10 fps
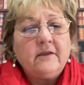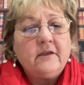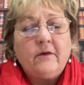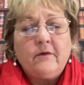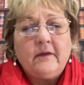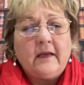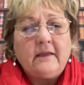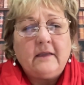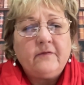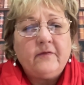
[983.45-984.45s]
So that
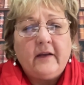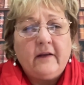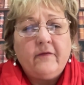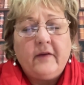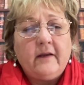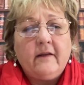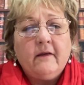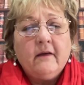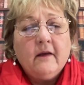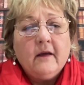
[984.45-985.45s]
is very, very,